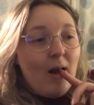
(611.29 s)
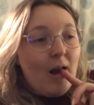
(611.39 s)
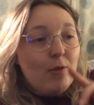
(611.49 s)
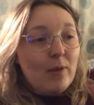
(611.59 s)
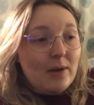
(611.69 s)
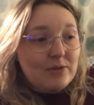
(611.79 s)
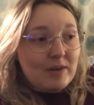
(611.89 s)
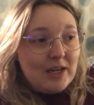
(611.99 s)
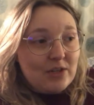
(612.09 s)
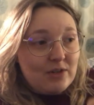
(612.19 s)
I thought that was
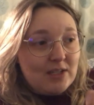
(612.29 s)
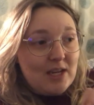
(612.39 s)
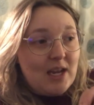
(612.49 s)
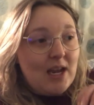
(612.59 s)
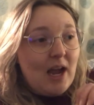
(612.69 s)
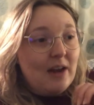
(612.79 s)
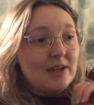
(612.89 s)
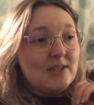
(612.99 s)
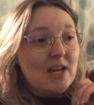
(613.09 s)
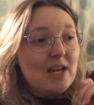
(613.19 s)
really interesting,
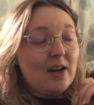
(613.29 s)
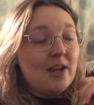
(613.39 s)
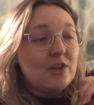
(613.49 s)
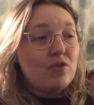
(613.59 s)
and seeing like